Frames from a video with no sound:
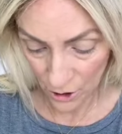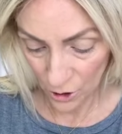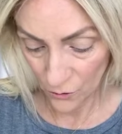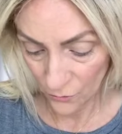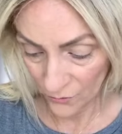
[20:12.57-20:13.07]

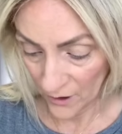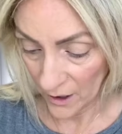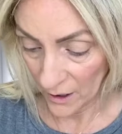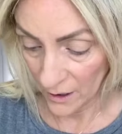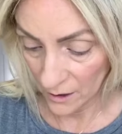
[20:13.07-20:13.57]

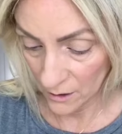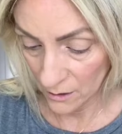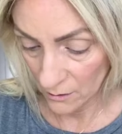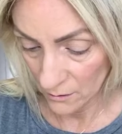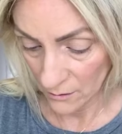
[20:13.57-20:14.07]

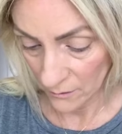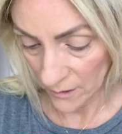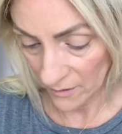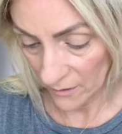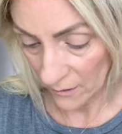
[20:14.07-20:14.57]
using,
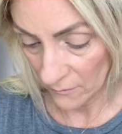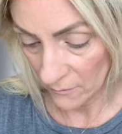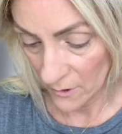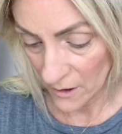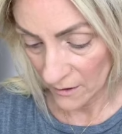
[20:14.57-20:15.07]
let's see,
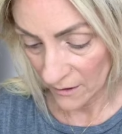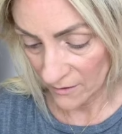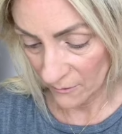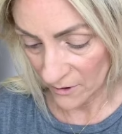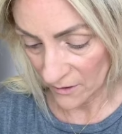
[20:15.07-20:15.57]
let's
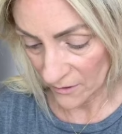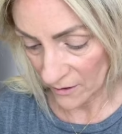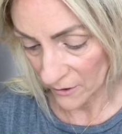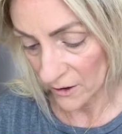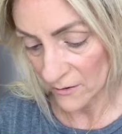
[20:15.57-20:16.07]
see what this
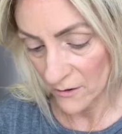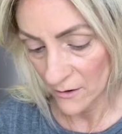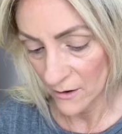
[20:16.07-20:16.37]
color is.